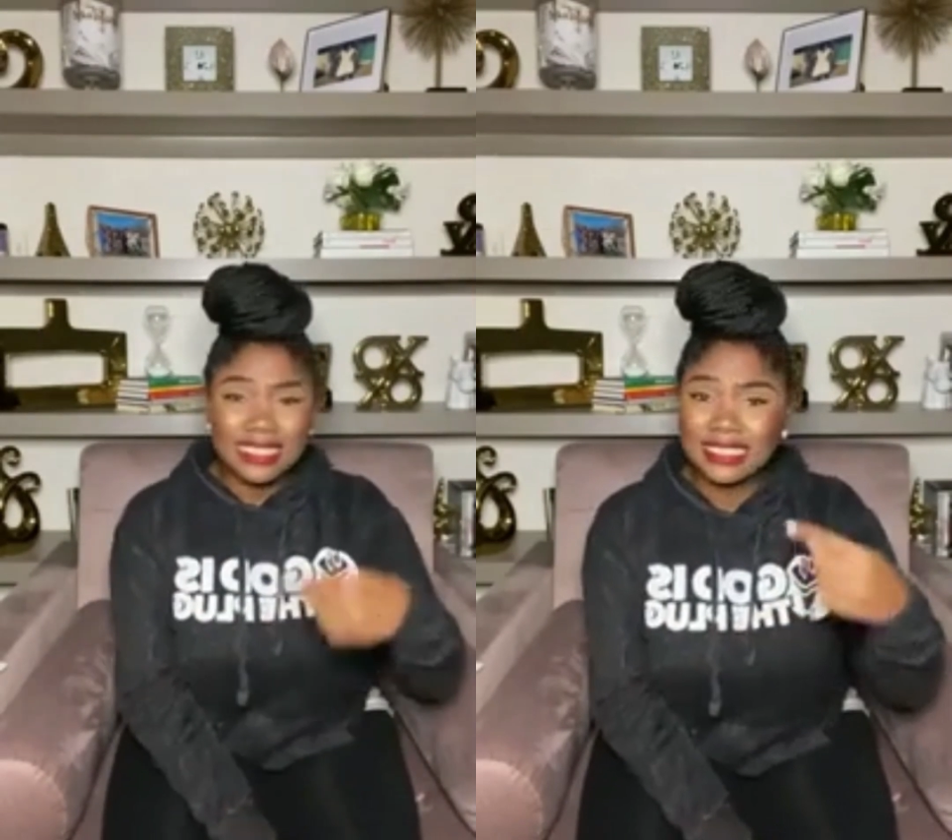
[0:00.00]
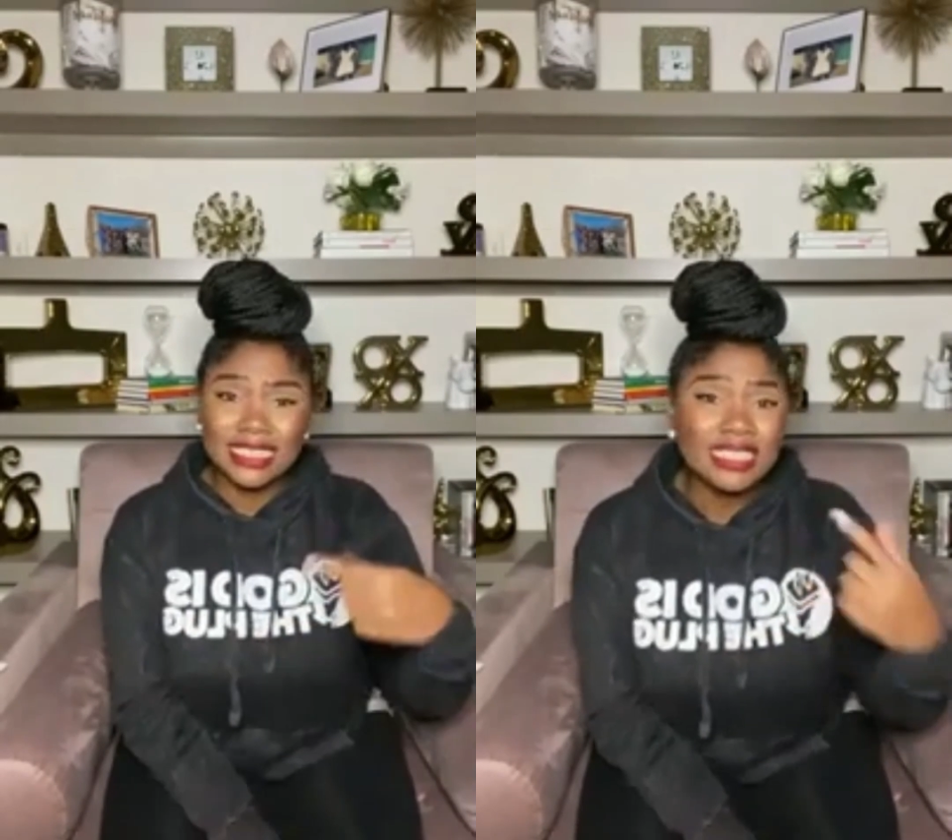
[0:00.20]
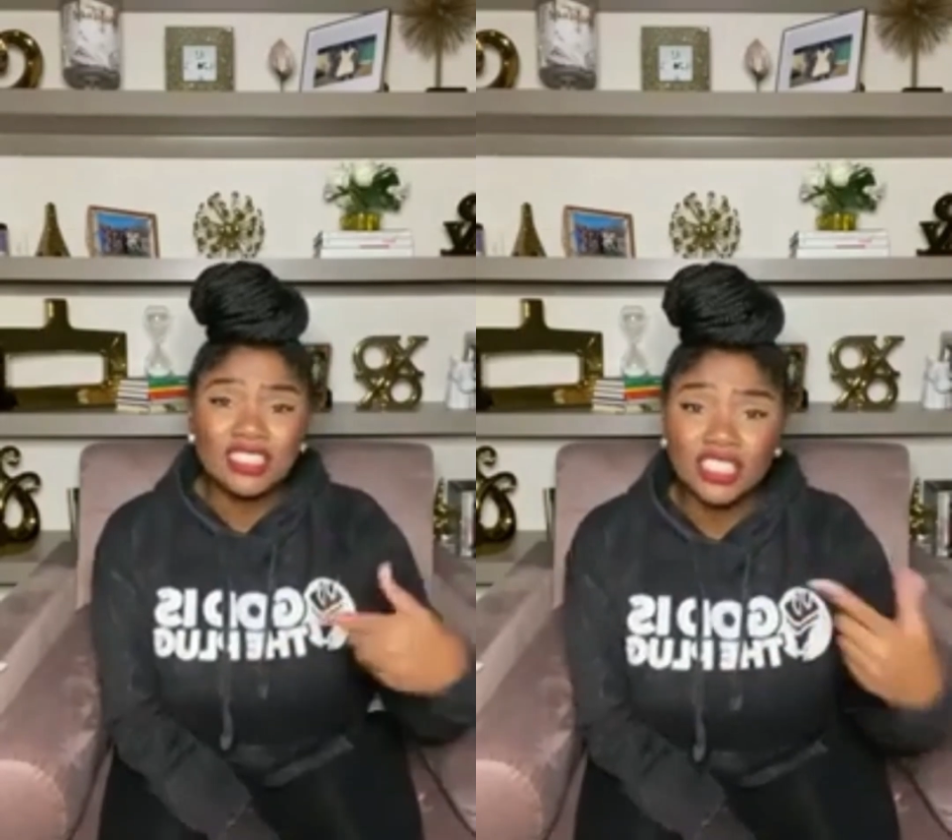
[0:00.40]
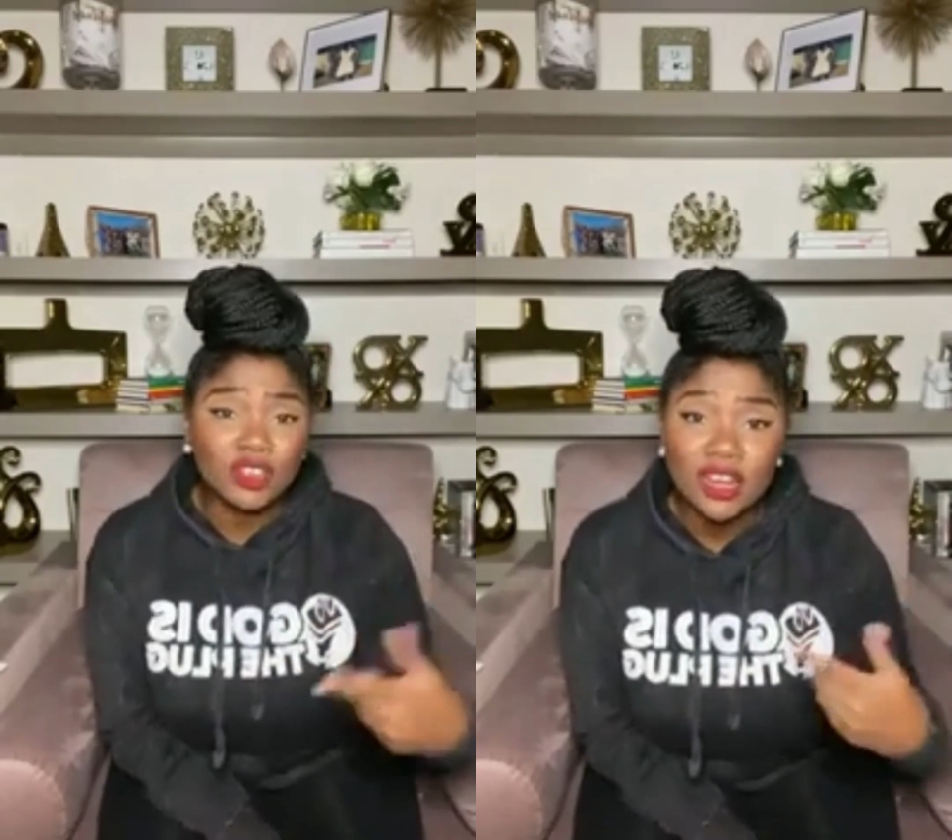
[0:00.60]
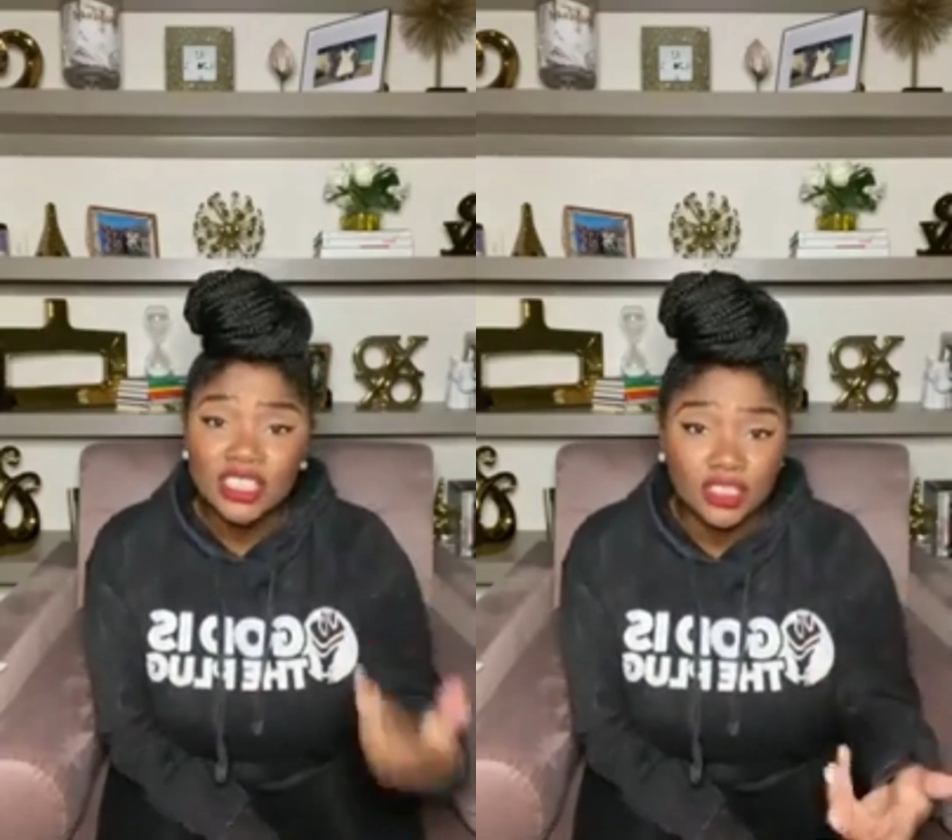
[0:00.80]
this thing
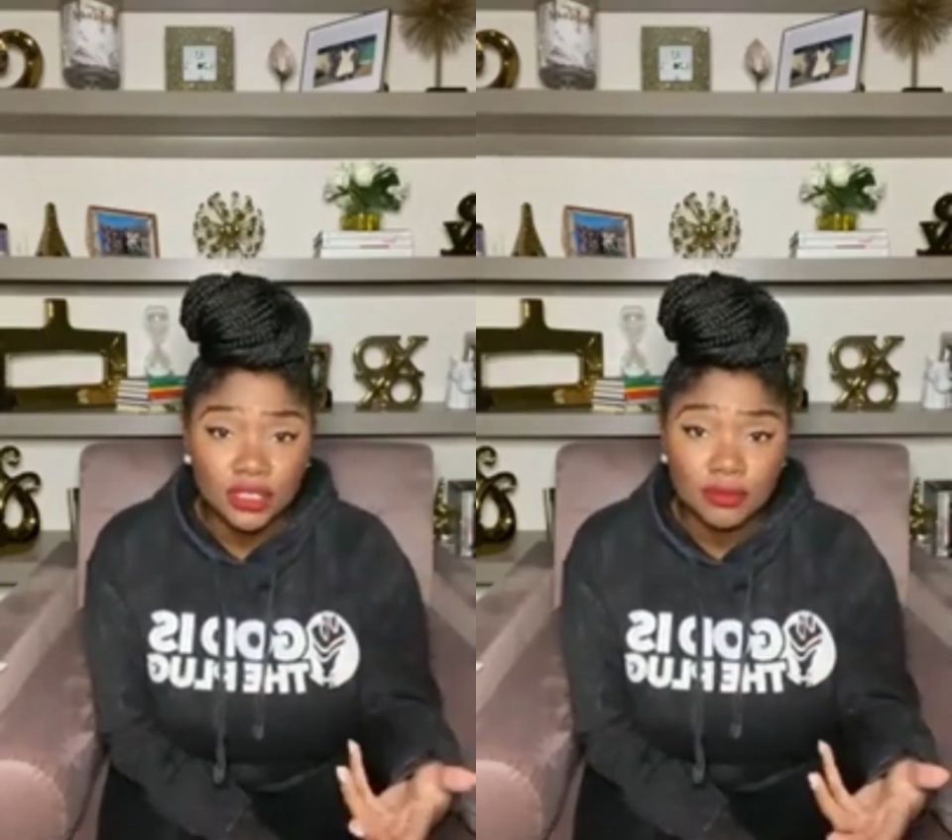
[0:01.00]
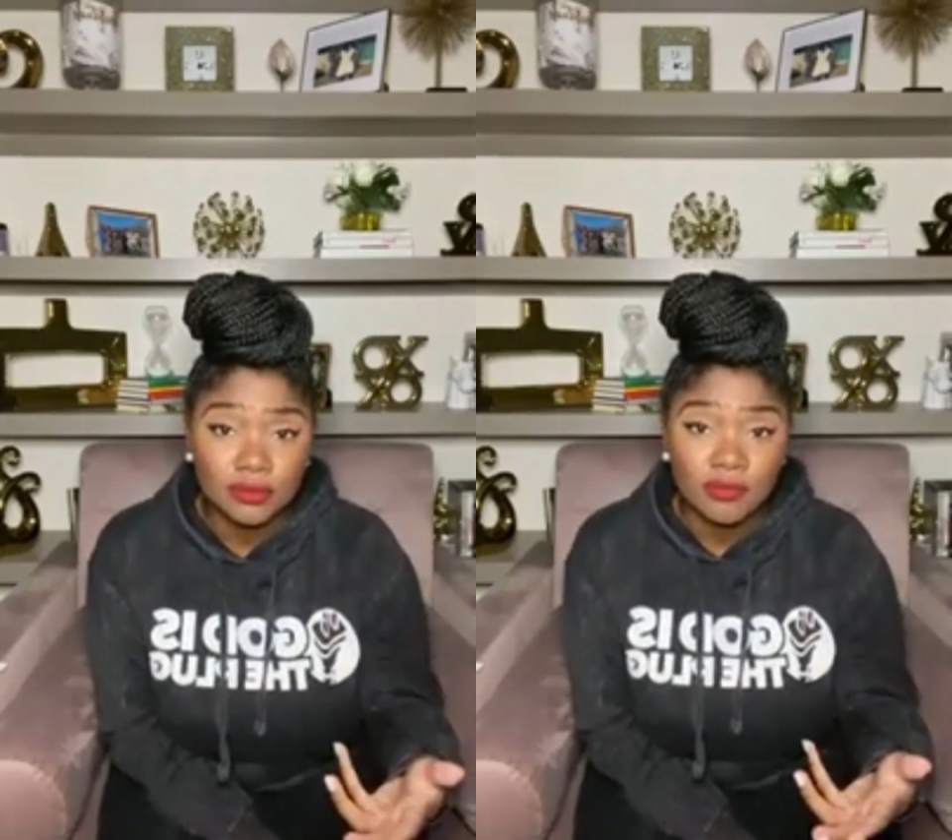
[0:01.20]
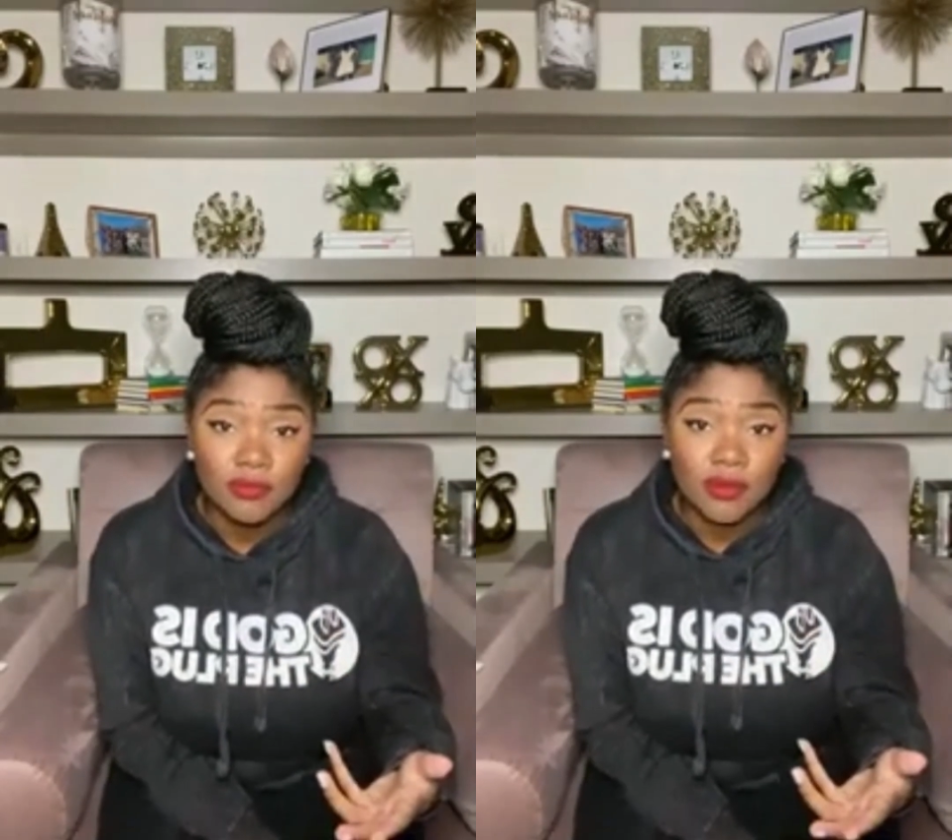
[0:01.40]
is generational.